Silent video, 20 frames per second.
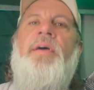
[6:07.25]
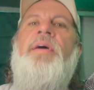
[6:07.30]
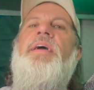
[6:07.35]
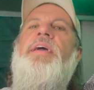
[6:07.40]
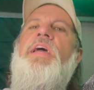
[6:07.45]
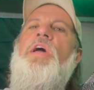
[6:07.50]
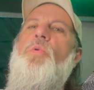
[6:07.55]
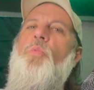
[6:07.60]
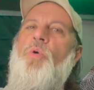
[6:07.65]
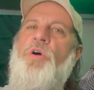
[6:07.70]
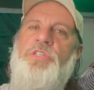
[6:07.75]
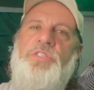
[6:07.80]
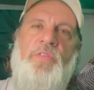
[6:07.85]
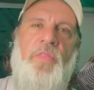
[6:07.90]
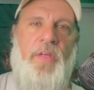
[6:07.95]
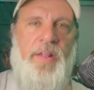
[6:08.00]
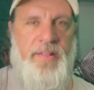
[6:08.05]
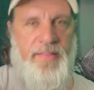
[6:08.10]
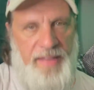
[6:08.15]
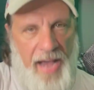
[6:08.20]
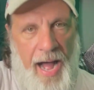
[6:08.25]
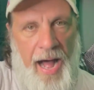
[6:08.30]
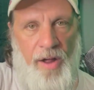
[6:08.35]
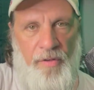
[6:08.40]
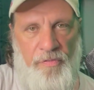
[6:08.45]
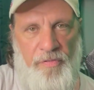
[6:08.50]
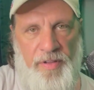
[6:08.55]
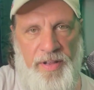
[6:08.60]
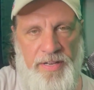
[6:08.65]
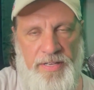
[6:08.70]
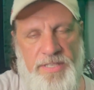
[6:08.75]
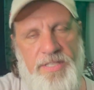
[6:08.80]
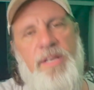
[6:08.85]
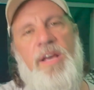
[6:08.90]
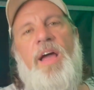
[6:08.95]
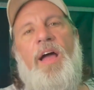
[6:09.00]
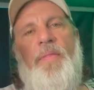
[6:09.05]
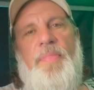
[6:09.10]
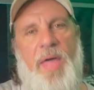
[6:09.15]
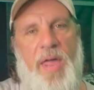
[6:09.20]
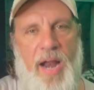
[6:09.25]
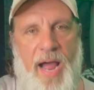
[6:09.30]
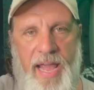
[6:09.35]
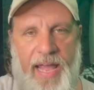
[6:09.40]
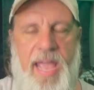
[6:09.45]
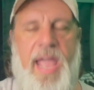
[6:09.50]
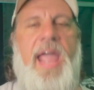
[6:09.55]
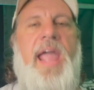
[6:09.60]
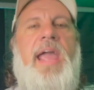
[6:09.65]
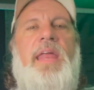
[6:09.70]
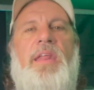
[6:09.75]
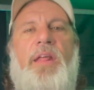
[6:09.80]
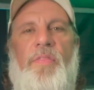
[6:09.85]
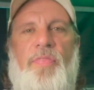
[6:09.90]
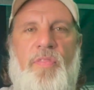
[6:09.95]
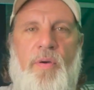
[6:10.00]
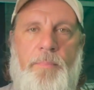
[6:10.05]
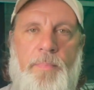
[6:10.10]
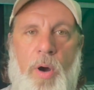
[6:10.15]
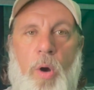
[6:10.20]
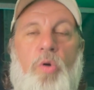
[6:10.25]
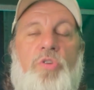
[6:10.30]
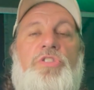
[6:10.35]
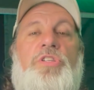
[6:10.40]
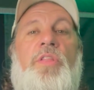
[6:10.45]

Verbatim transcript: it was the Dolphins that I hated the most.